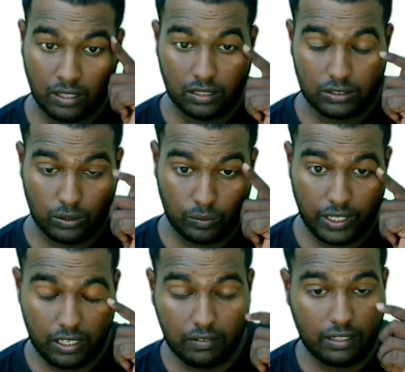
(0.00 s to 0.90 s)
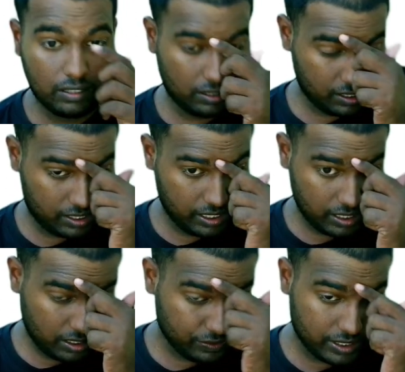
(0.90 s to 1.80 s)
So whenever the
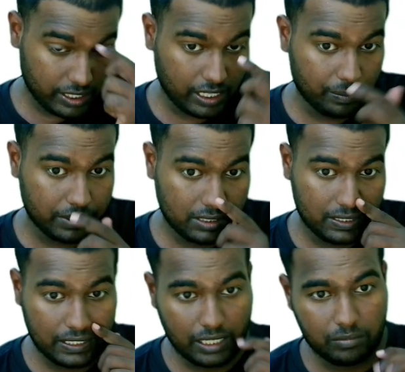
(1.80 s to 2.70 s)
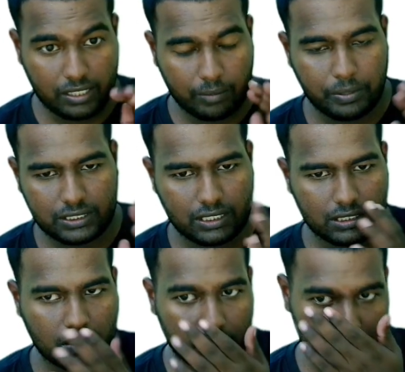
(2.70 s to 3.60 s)
change of state happens, the temperature is
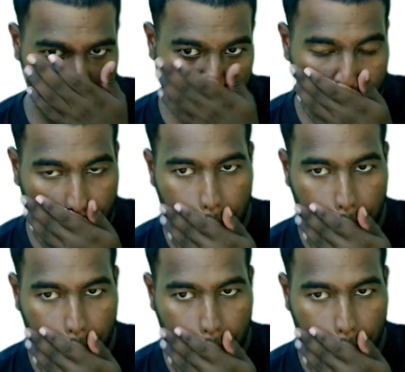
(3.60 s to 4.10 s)
constant.